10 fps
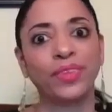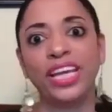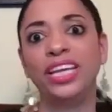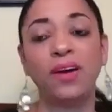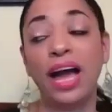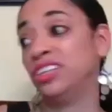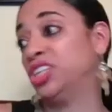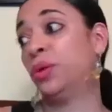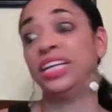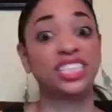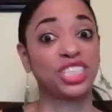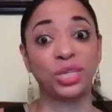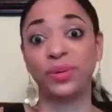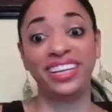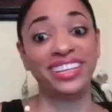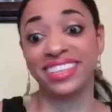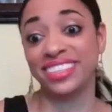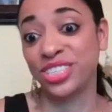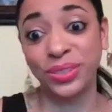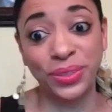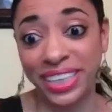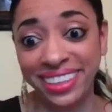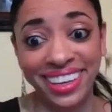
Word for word: You know, I don't know what he's doing. He's unschooling.